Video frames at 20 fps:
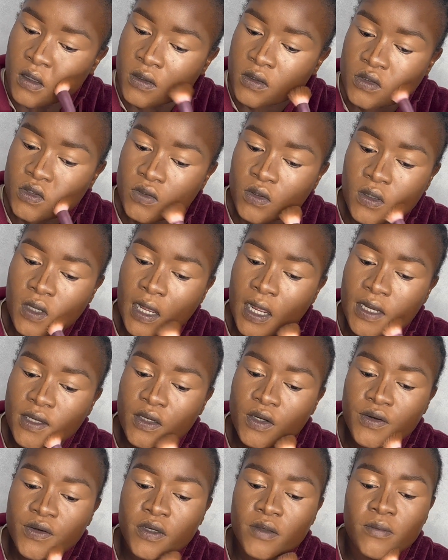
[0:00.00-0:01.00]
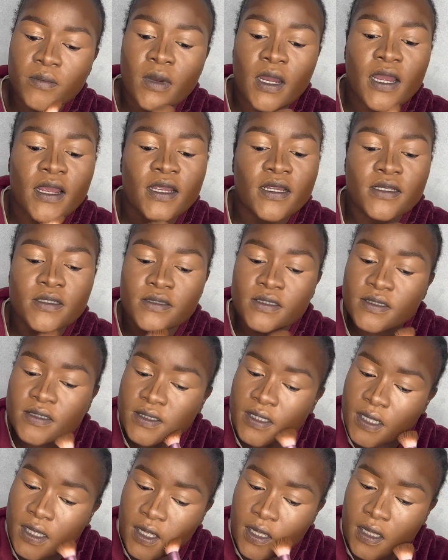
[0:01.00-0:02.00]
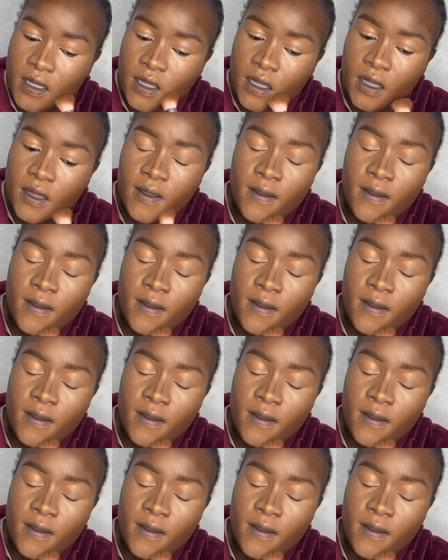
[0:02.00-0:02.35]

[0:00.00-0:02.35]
To kind of remind the